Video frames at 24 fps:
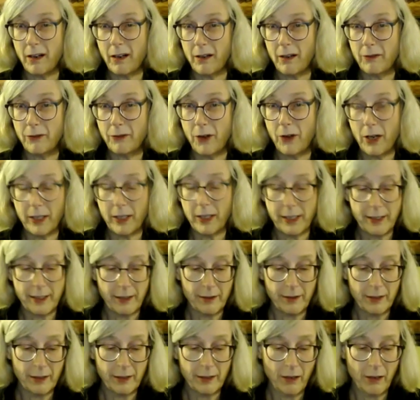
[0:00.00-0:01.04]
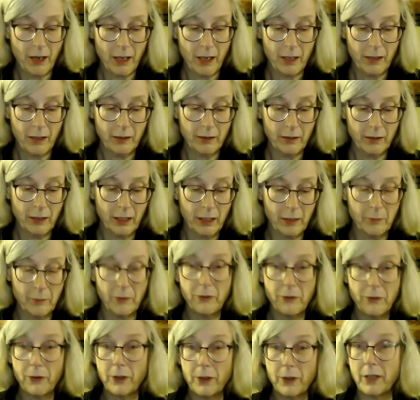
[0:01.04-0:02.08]
our frogs start to call, uh,
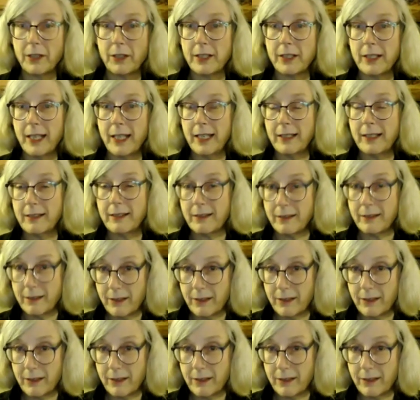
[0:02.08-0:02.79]
before our snakes